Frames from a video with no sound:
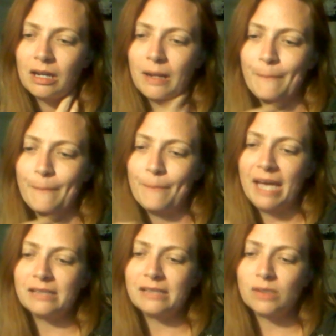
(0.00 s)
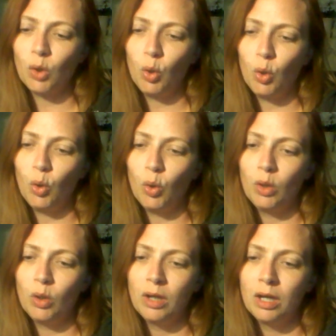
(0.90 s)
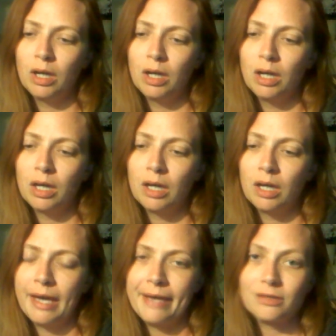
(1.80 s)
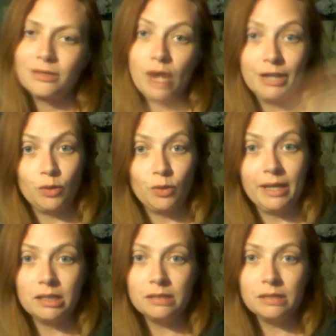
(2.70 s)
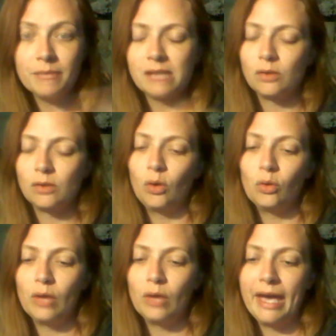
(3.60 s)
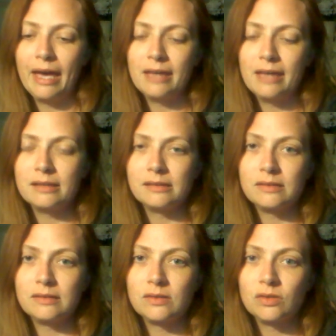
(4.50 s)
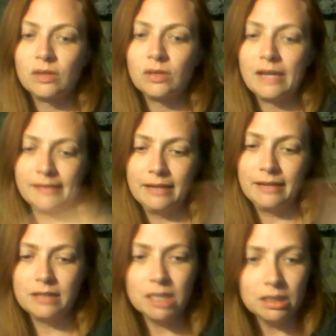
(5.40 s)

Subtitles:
my soul has graduated, my soul has ascended,